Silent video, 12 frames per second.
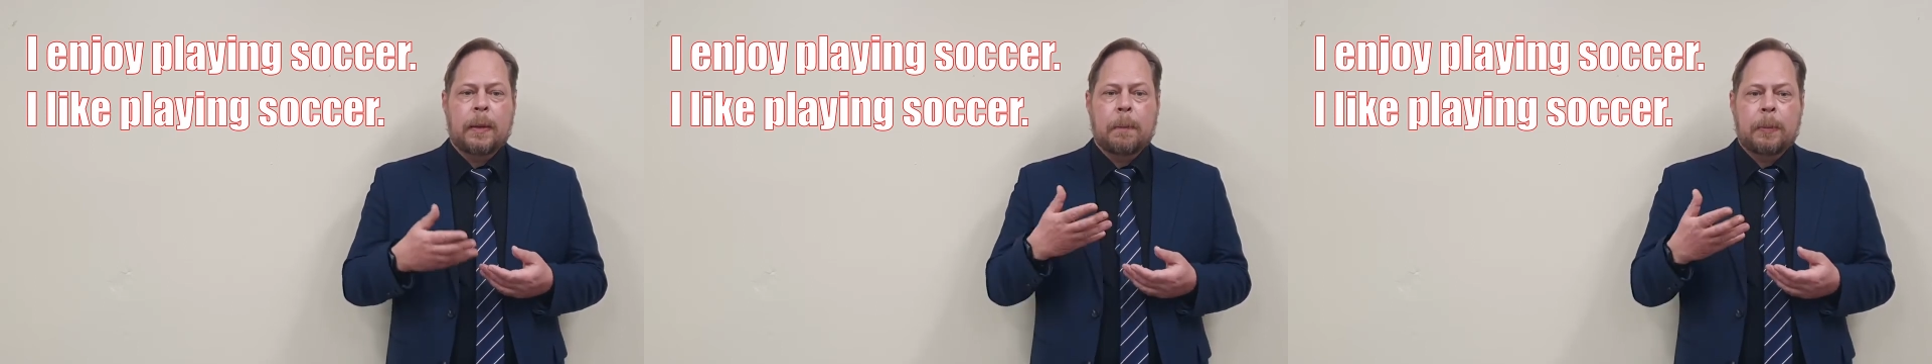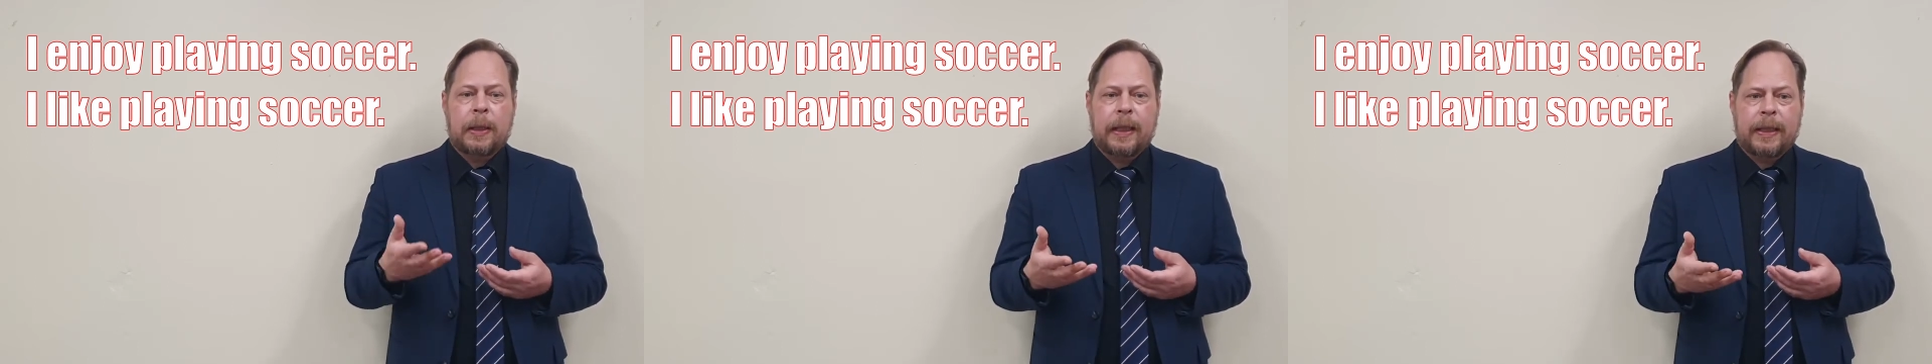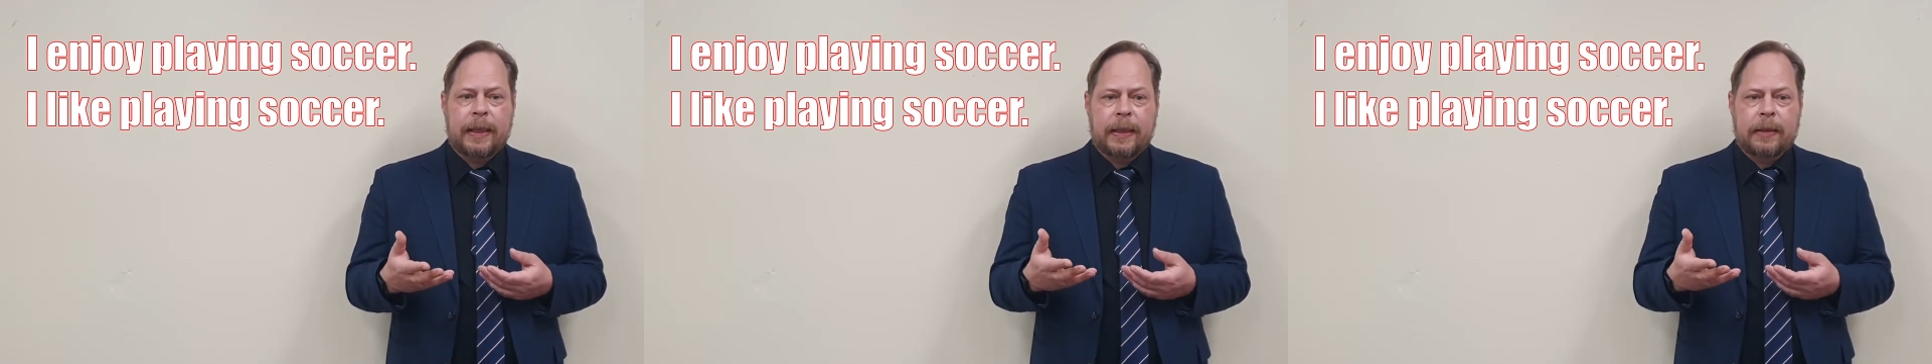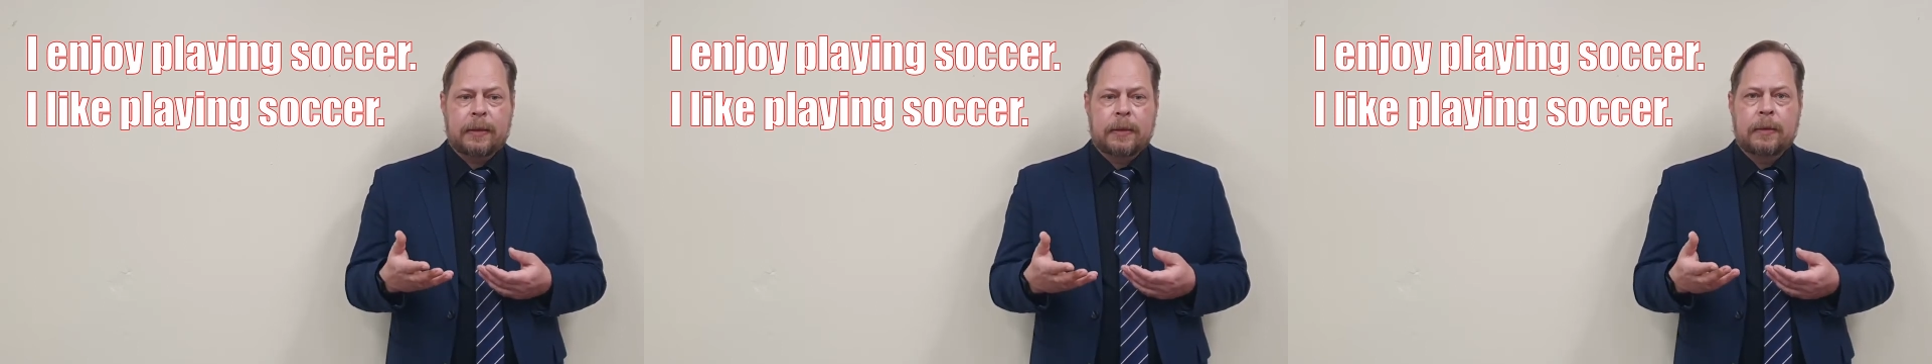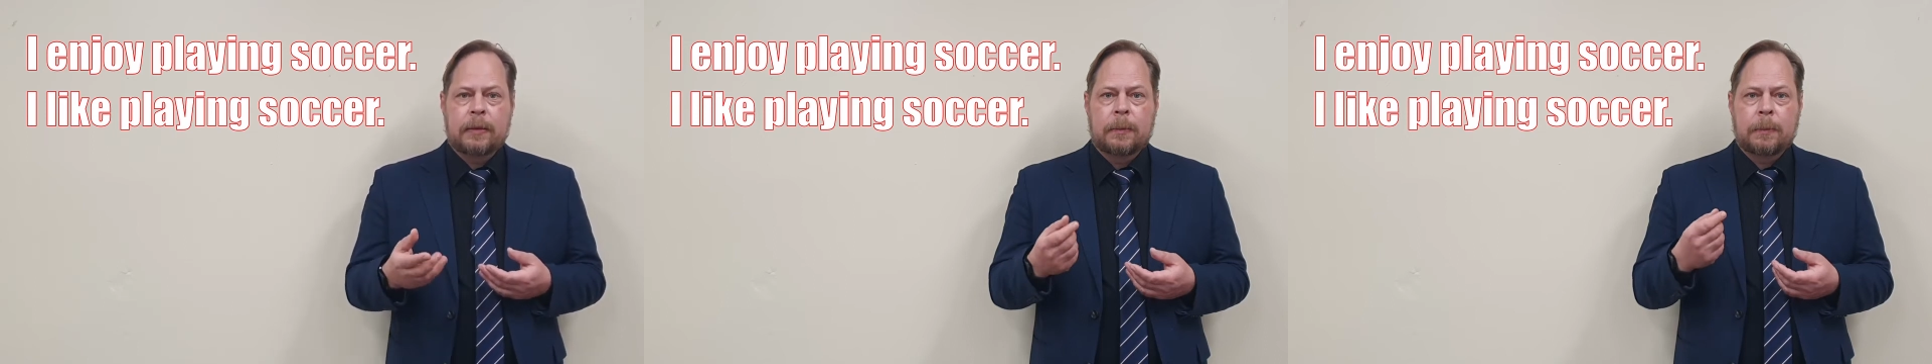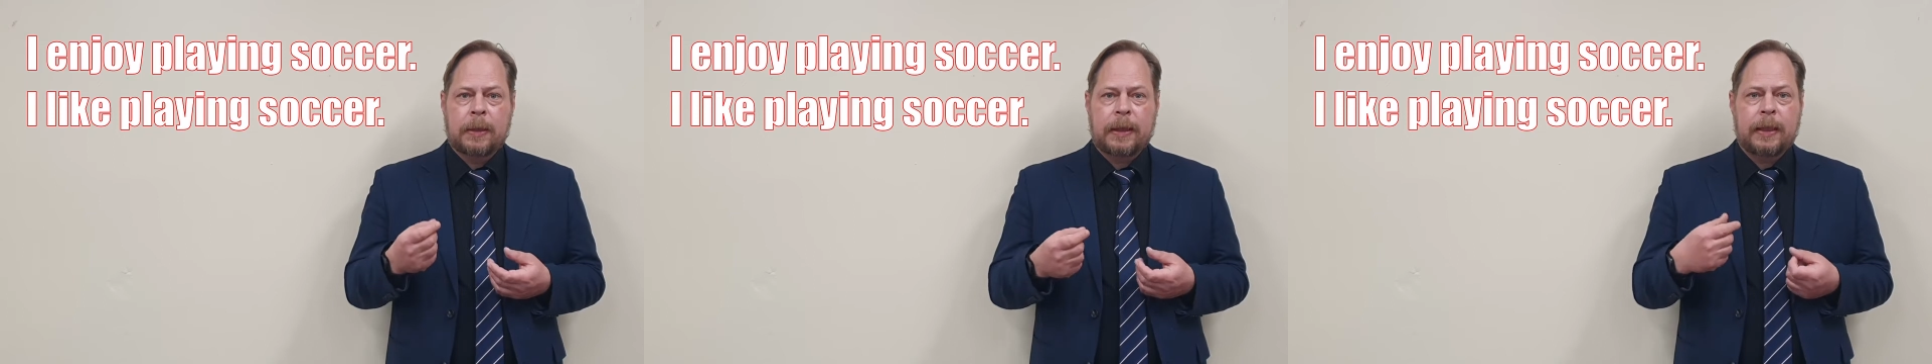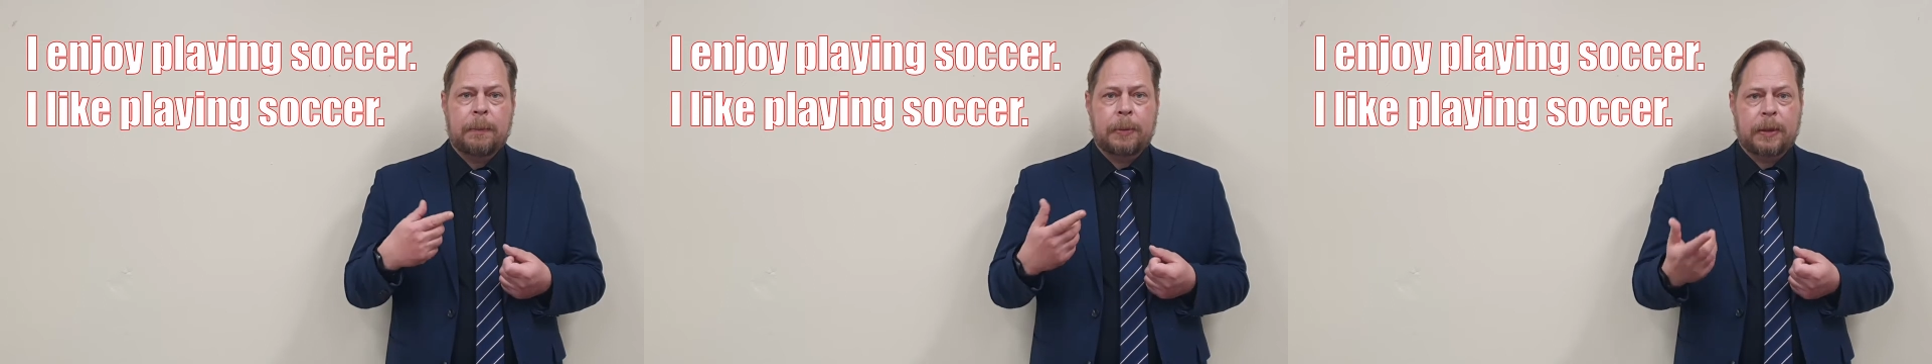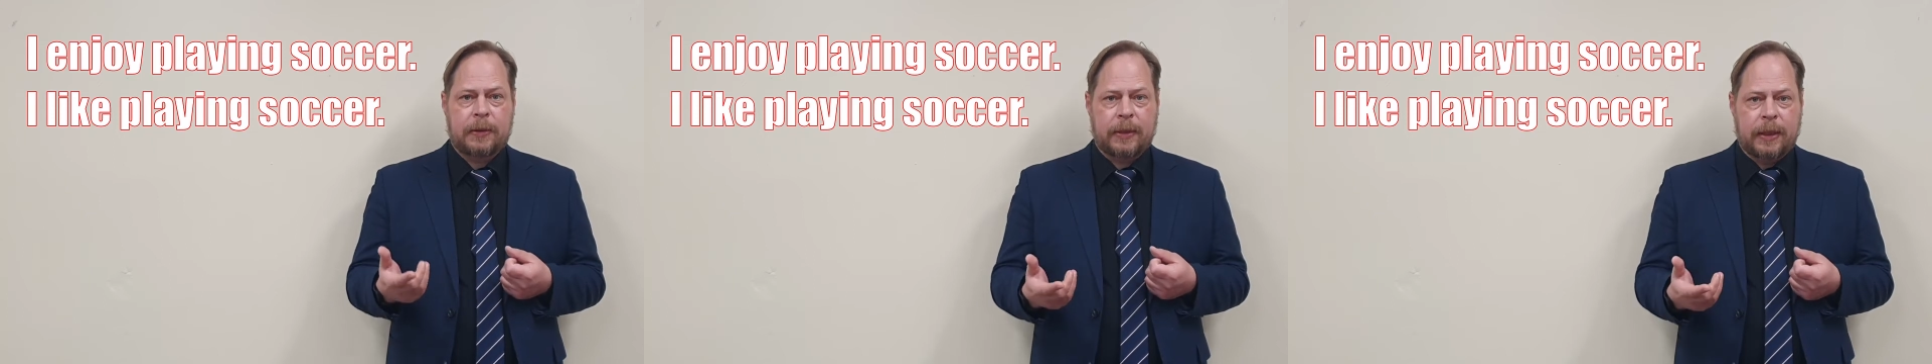playing, play
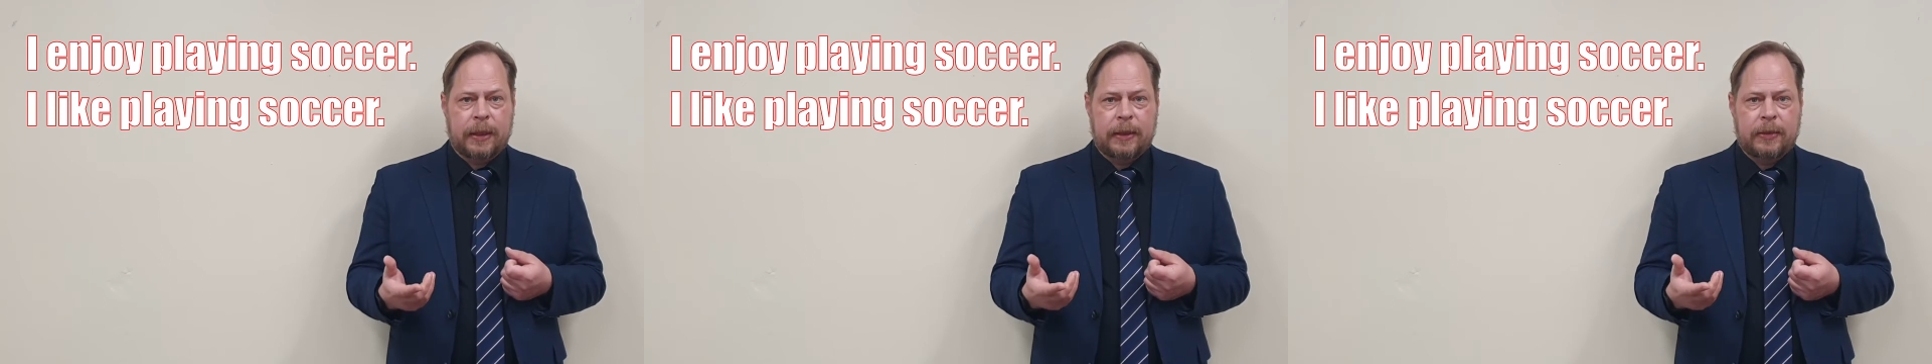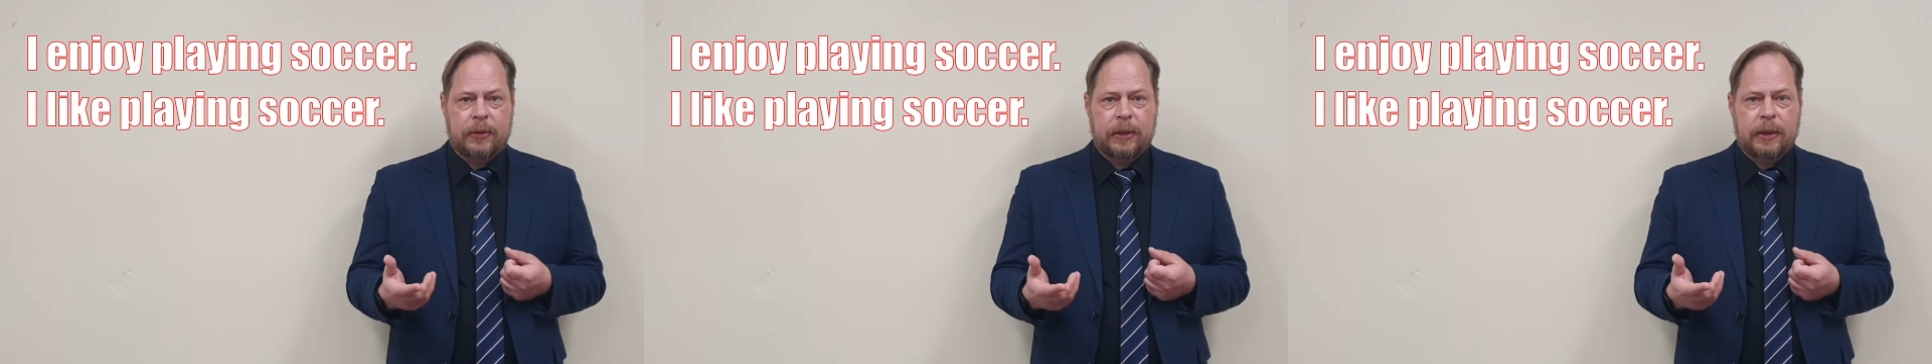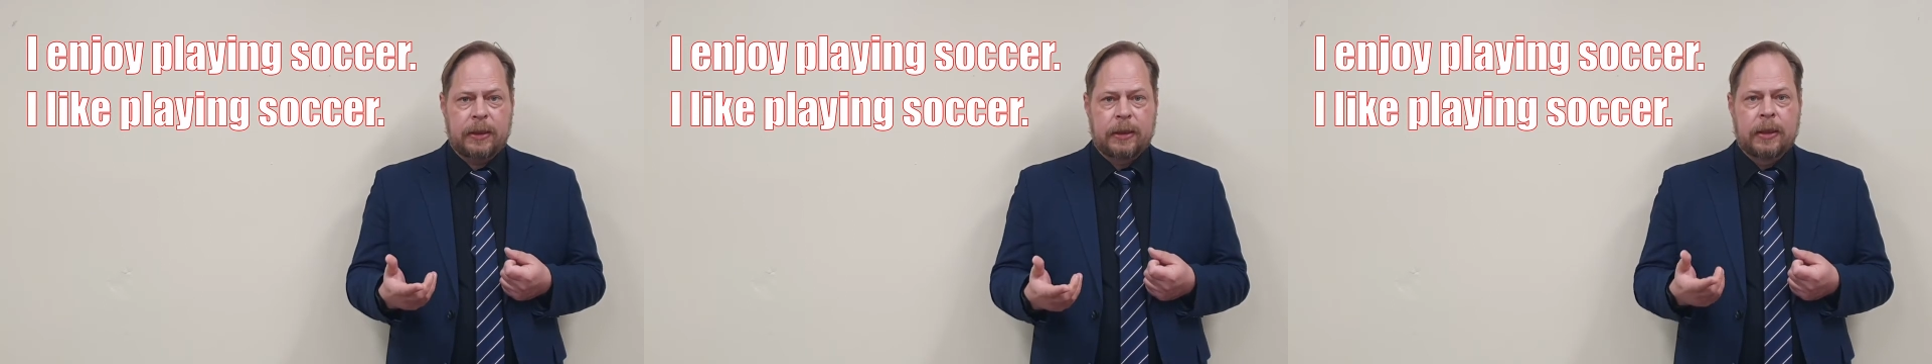plus ing.